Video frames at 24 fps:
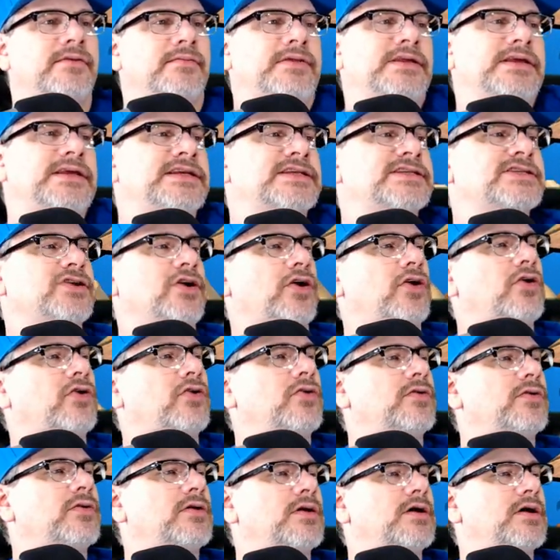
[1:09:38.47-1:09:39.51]
Please,
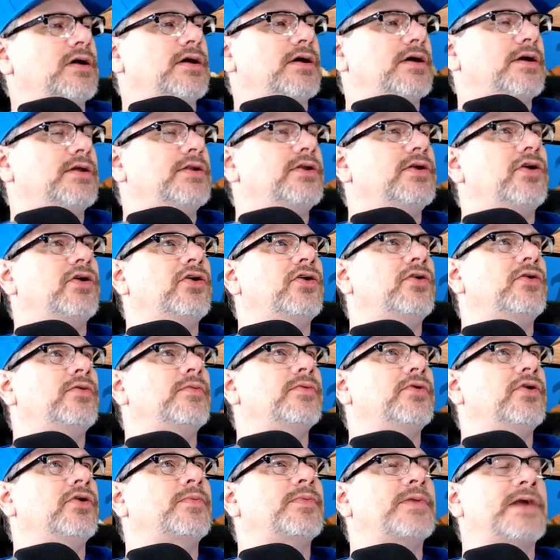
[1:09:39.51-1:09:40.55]
no, no,
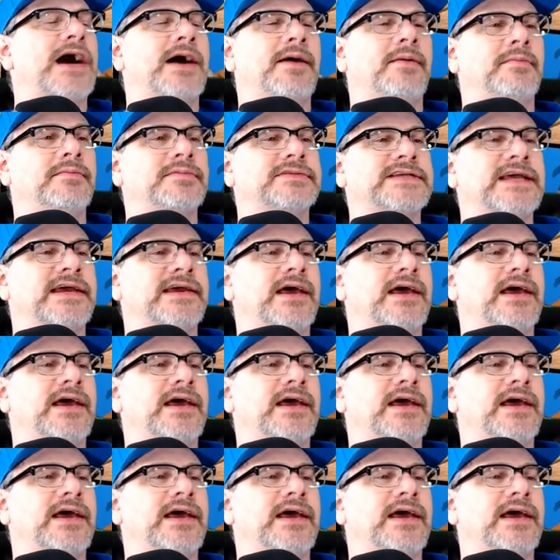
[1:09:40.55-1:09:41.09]
no problems.